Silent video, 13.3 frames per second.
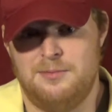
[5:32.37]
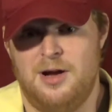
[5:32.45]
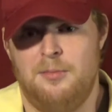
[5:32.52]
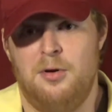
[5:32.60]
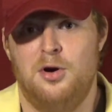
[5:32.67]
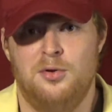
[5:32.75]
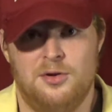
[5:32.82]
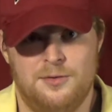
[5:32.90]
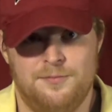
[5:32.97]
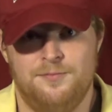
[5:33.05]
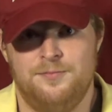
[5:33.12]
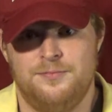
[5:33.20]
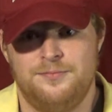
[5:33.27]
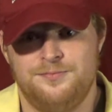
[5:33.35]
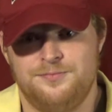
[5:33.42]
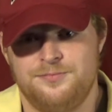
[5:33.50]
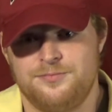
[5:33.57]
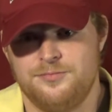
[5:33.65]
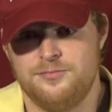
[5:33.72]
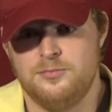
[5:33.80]
bipolar.
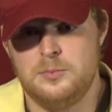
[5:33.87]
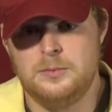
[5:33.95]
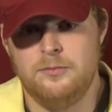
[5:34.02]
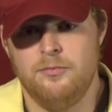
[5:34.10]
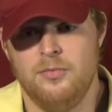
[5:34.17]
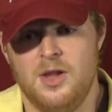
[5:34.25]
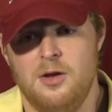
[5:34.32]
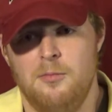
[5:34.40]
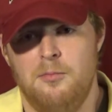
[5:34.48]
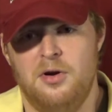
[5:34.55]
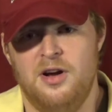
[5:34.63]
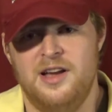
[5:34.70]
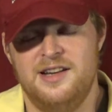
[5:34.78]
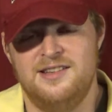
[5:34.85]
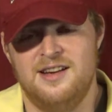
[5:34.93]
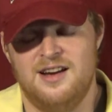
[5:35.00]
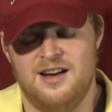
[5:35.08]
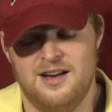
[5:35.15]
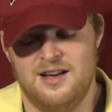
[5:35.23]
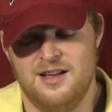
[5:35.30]
But
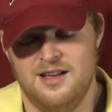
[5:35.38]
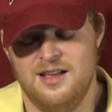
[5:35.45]
to